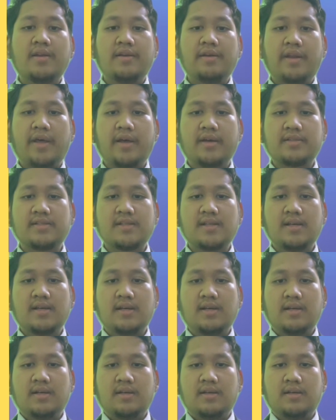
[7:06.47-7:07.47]
Next
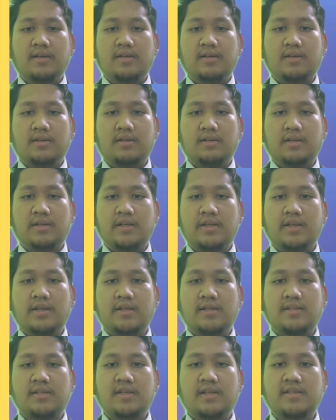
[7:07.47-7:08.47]

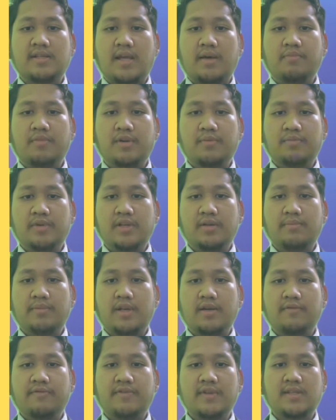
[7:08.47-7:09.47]
is disablement
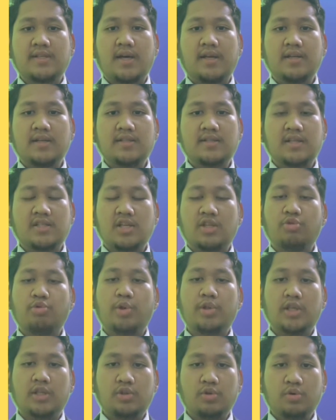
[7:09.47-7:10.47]
benefits under Section
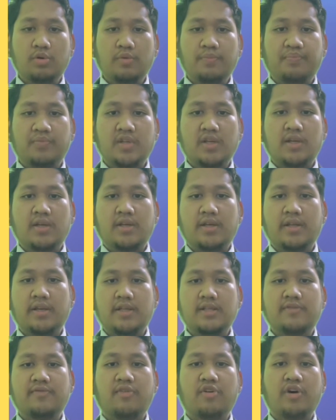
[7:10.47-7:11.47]
22. It
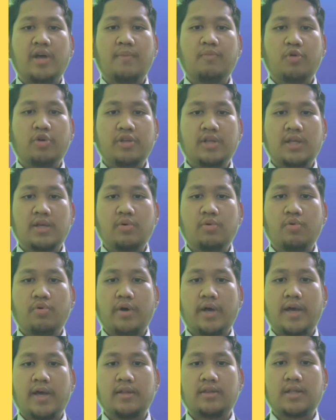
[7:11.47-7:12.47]
is for employee who
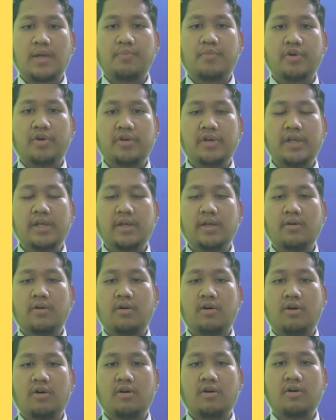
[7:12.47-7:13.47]
had temporary
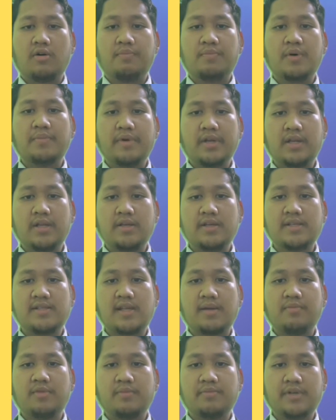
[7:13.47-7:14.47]
or permanent
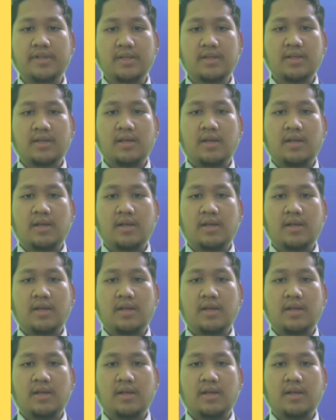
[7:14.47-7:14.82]
disablement,